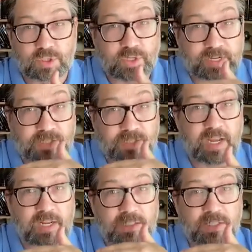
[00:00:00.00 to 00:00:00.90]
You just look at
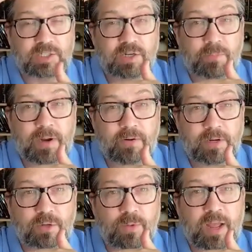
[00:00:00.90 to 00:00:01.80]
any 6-year
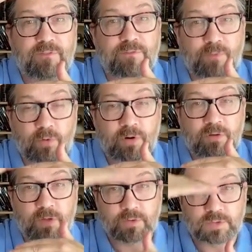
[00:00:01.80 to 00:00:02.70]
period. Do you have 4
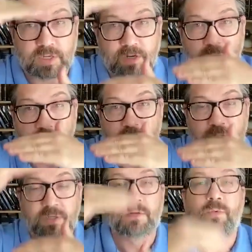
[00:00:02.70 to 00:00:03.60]
of those
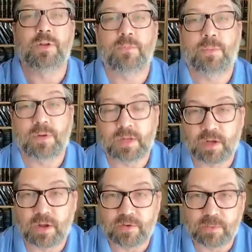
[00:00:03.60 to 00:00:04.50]
years where you put in
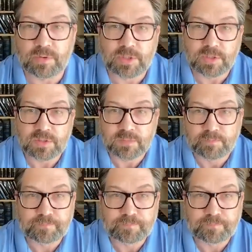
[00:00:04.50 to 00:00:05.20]
contributions?